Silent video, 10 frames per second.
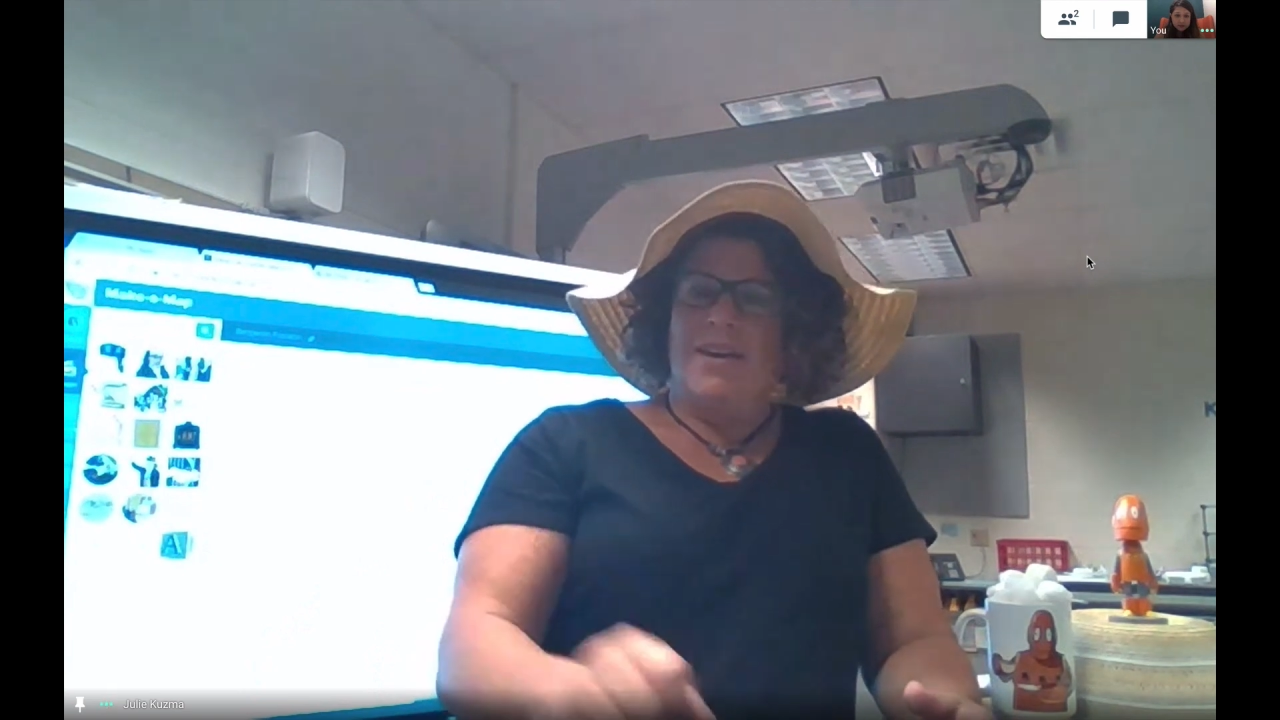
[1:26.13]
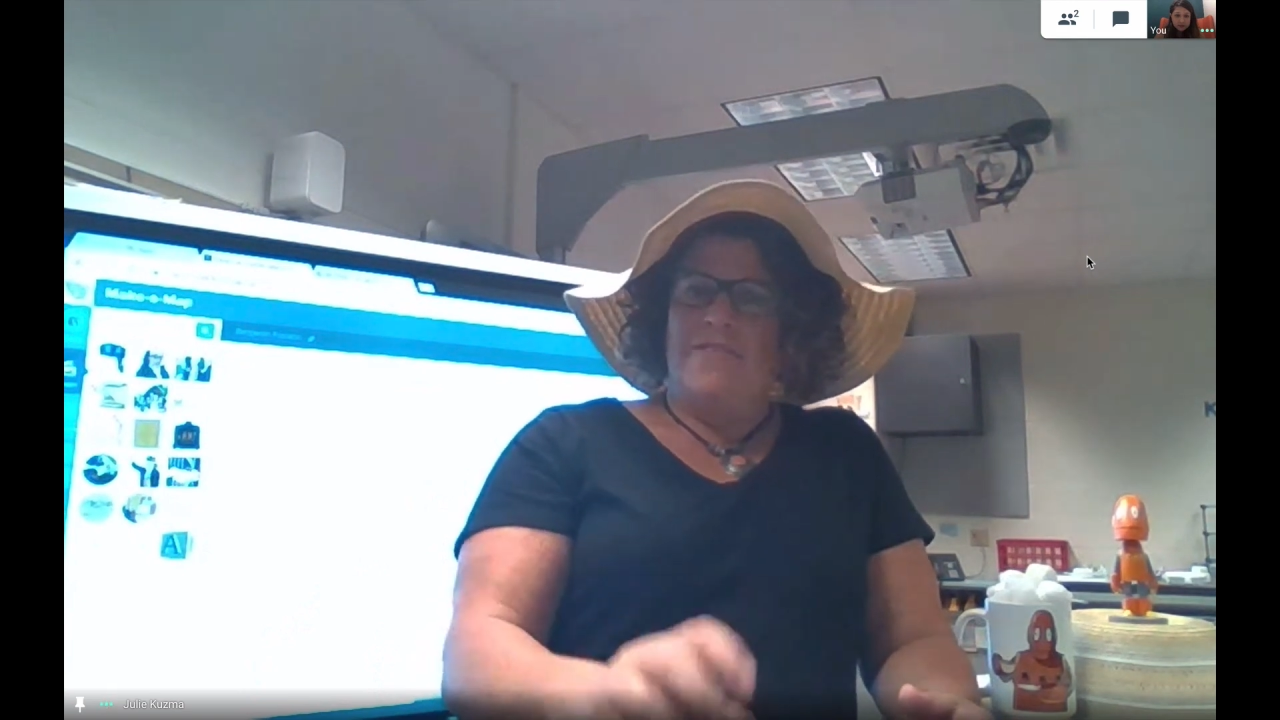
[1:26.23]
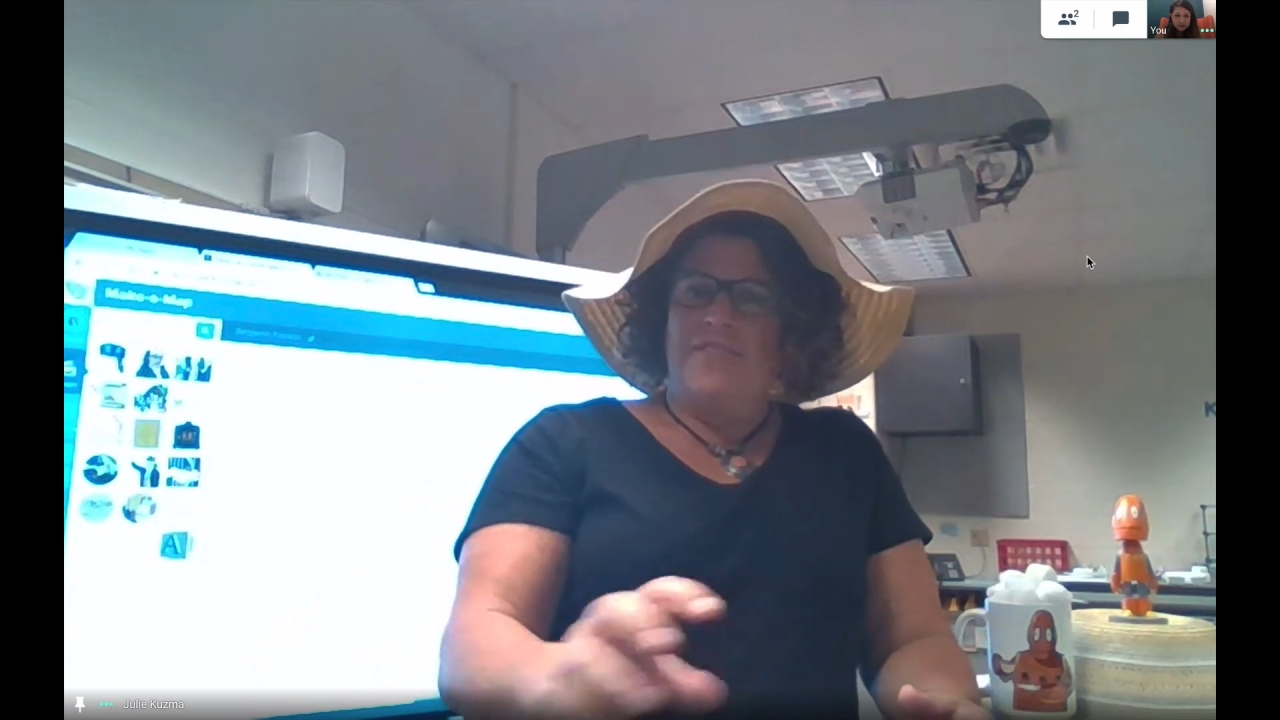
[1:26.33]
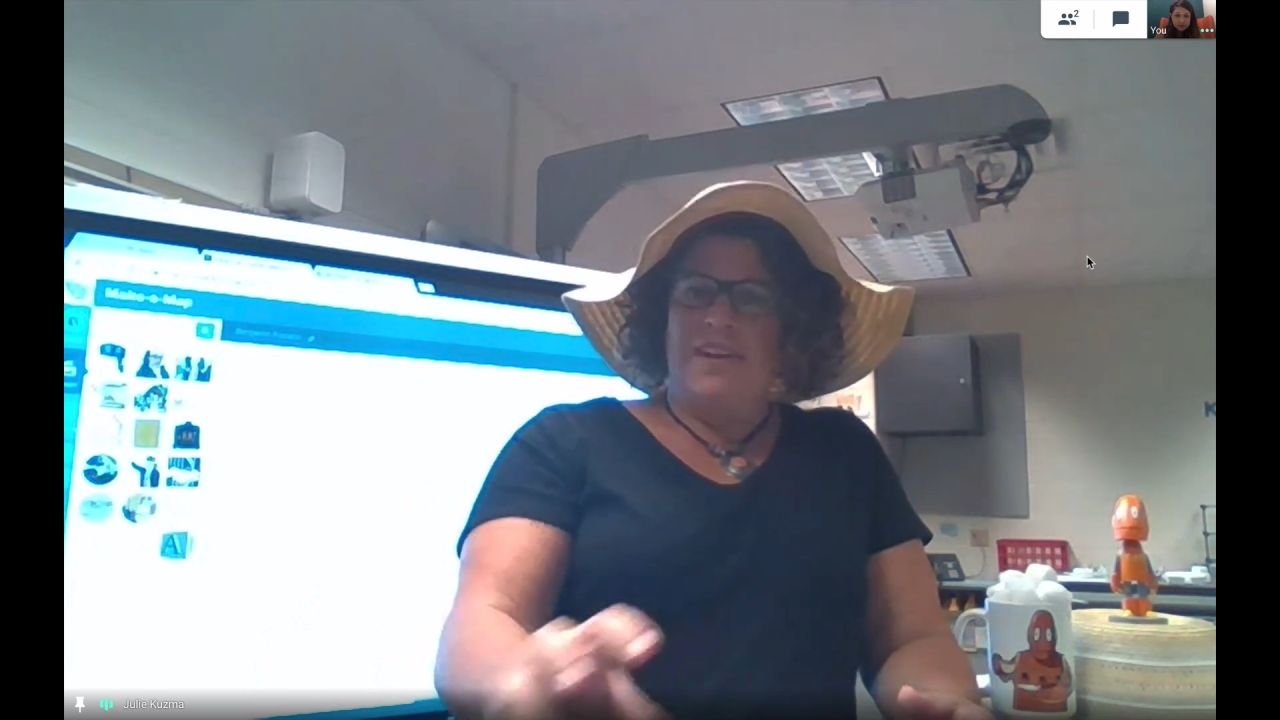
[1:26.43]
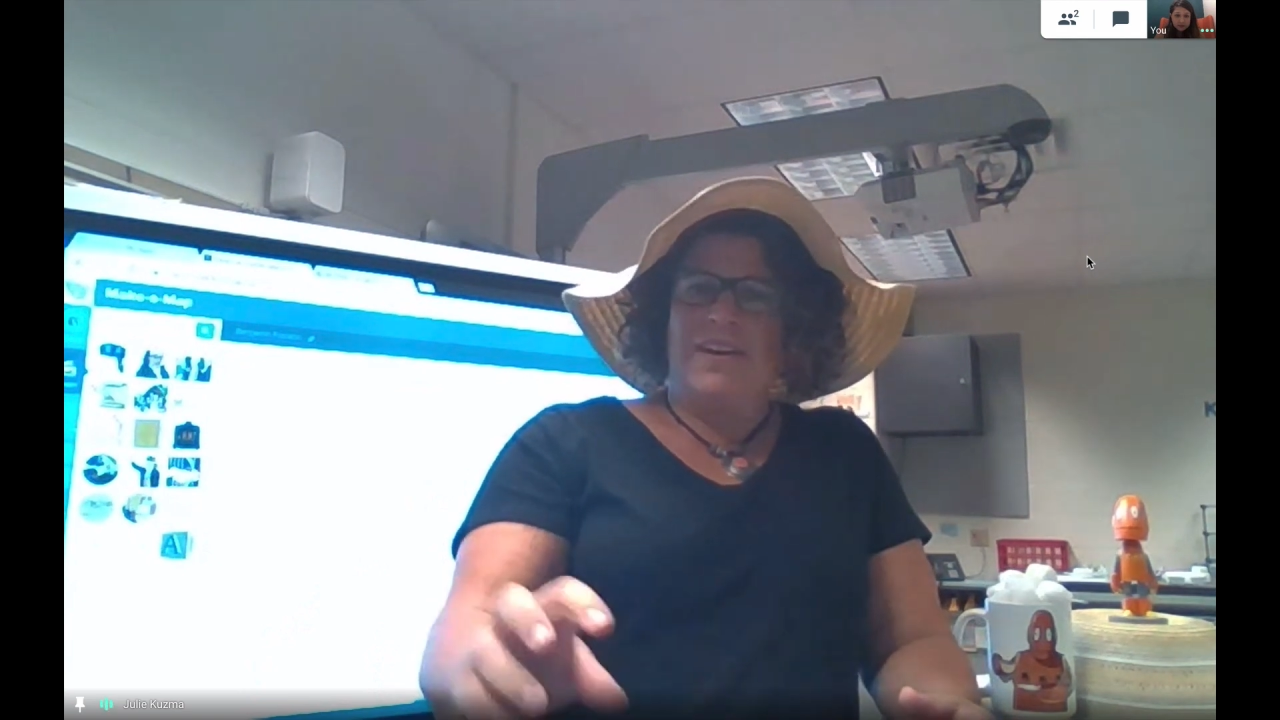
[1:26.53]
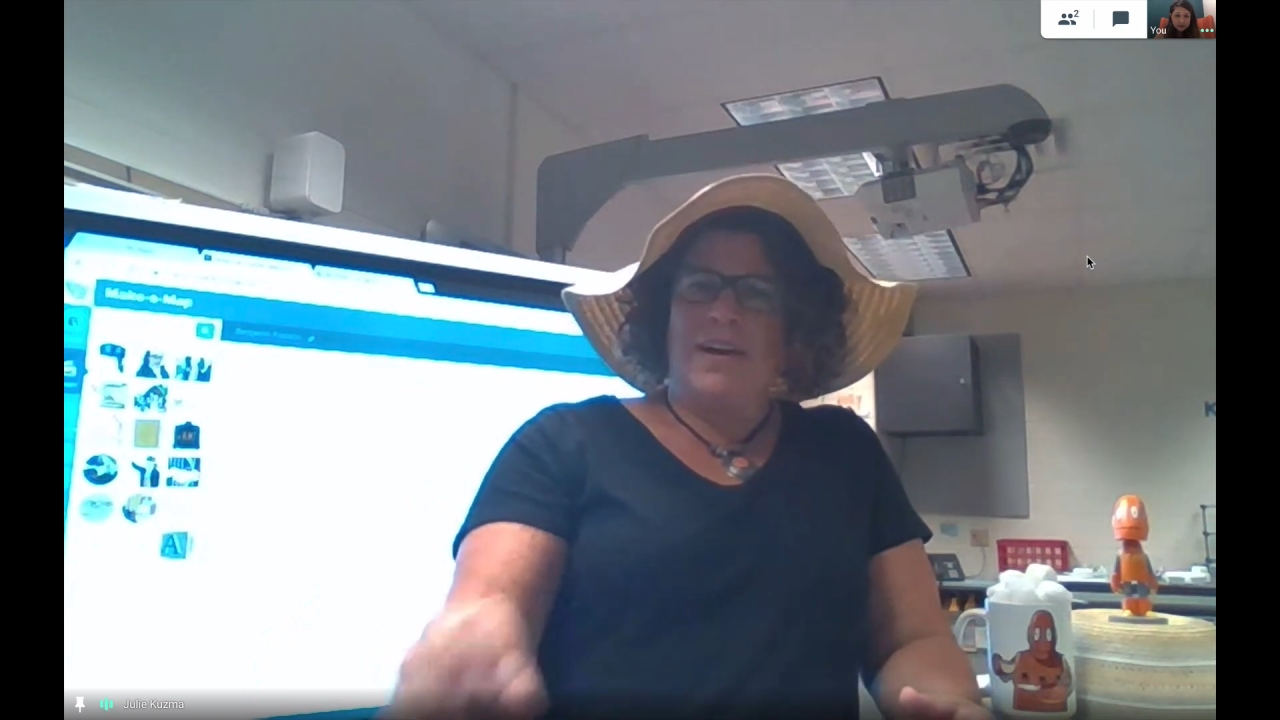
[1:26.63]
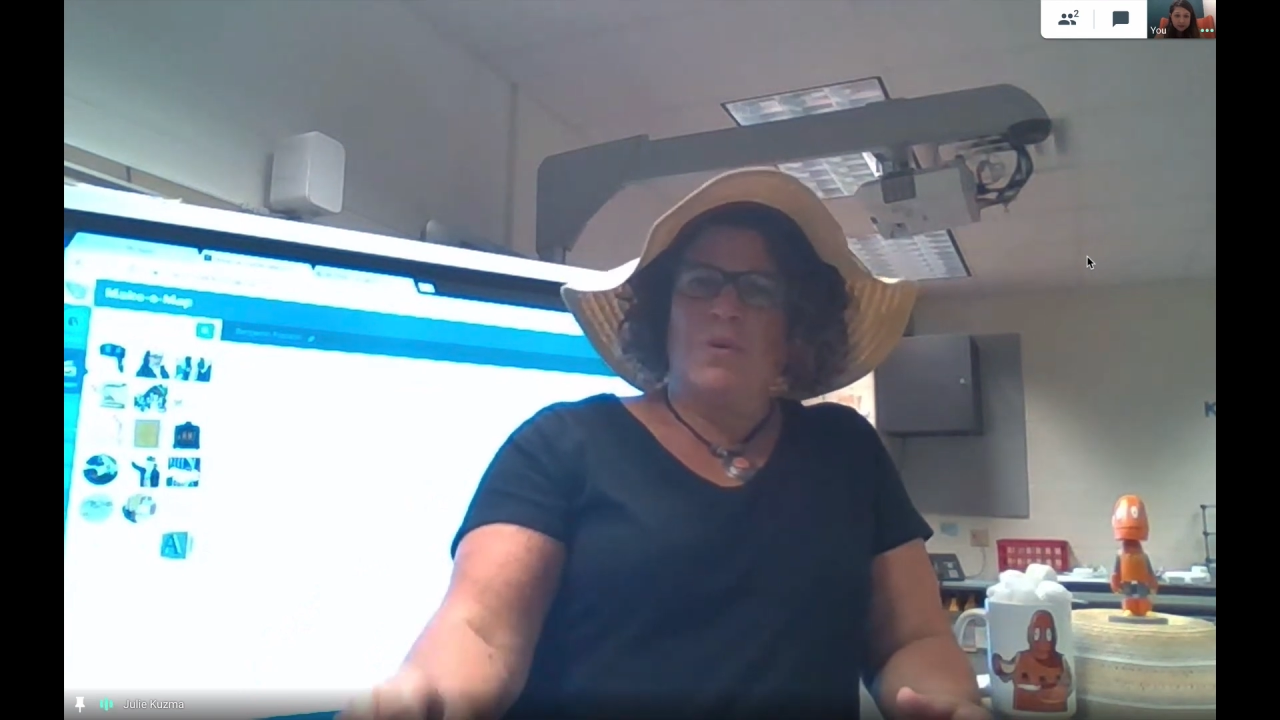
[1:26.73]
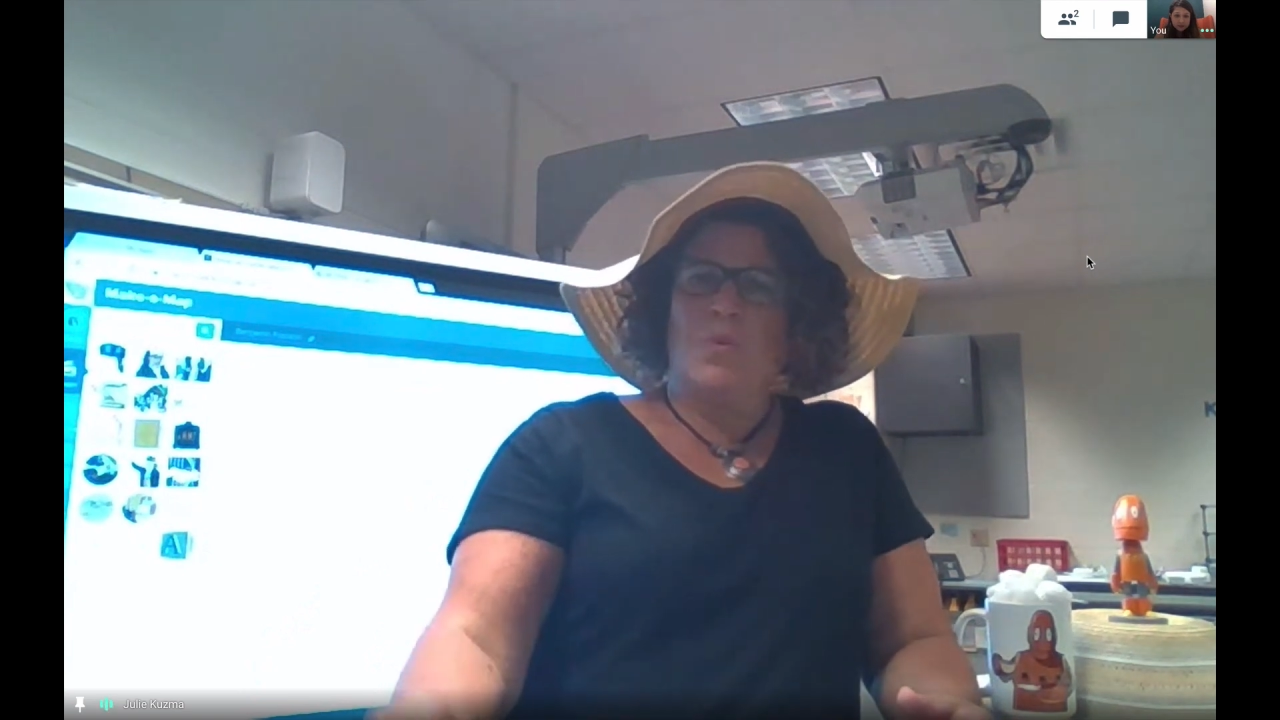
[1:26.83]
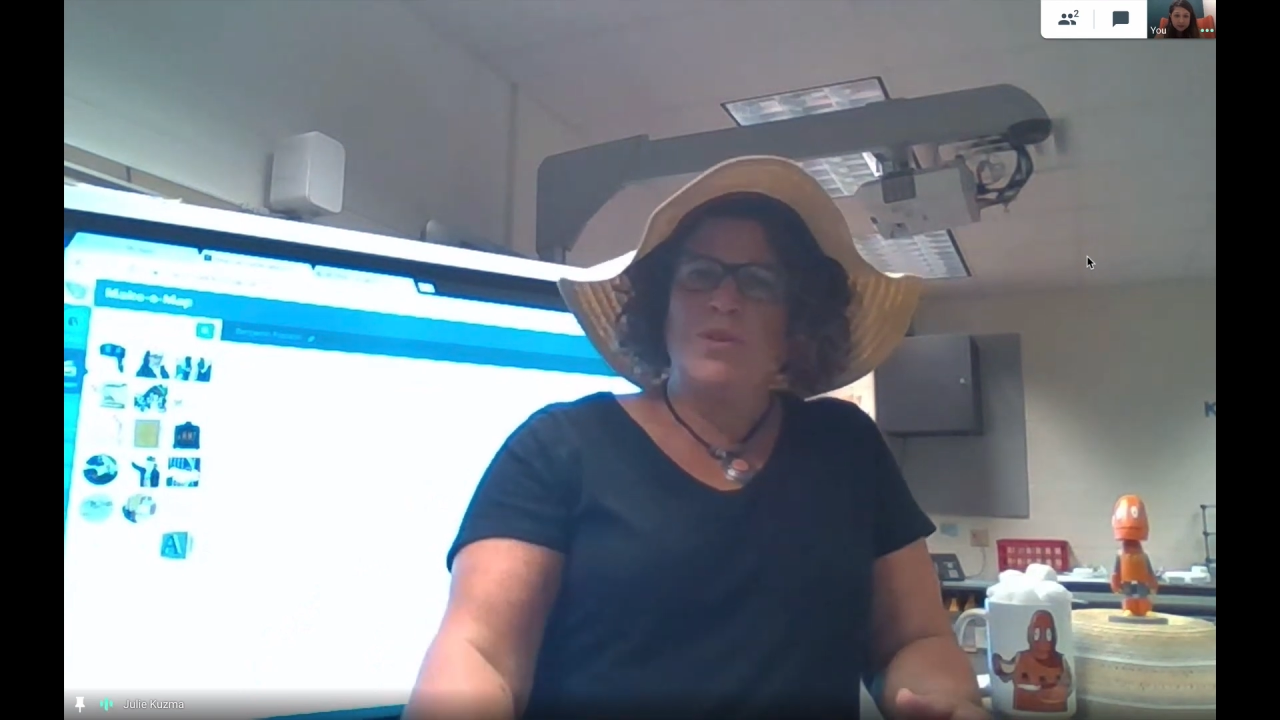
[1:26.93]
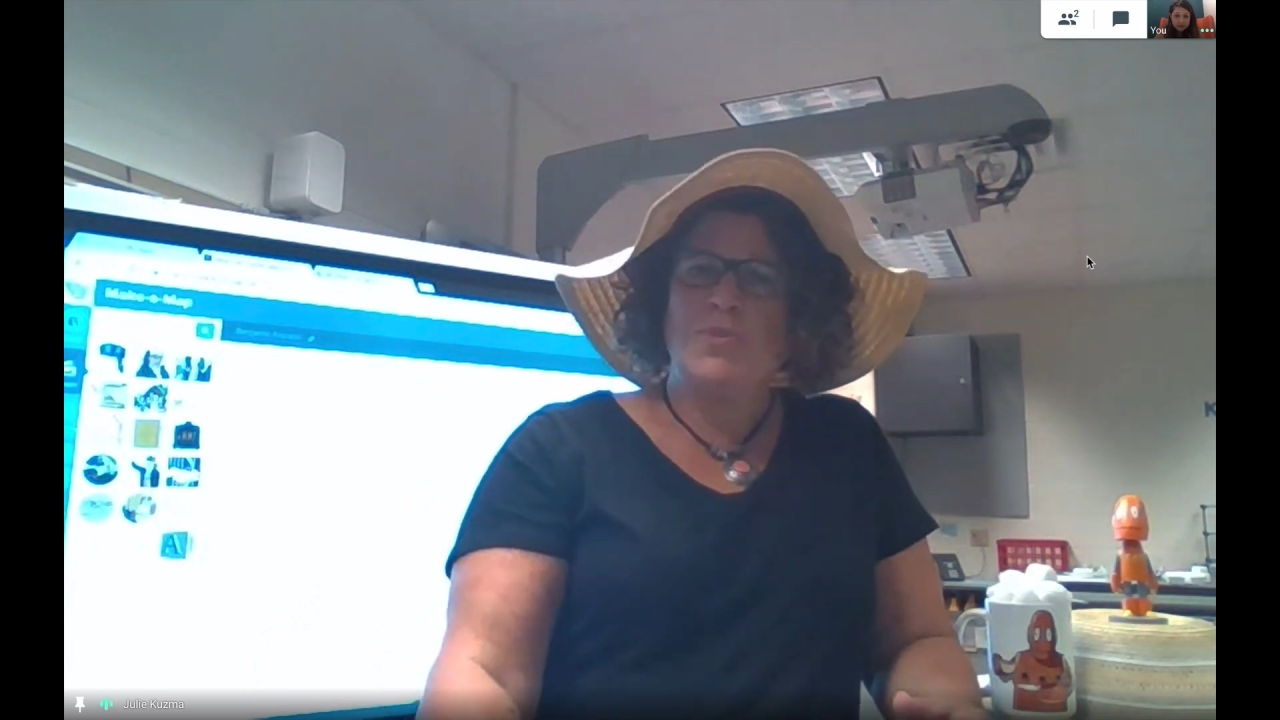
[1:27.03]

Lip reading: figure out which